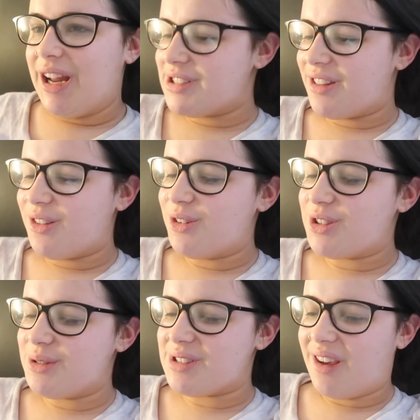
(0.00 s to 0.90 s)
Because I thought
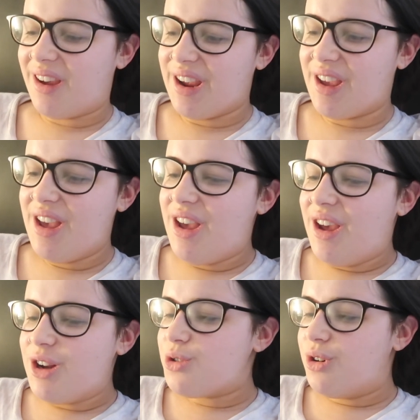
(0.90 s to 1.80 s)
she was like,
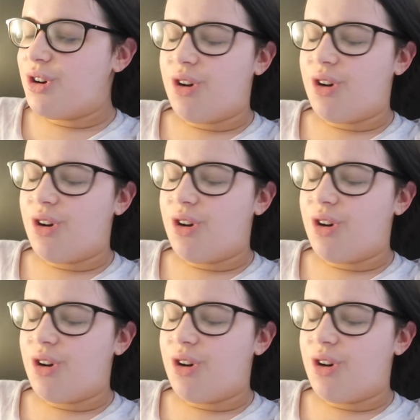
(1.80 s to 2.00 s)
drunk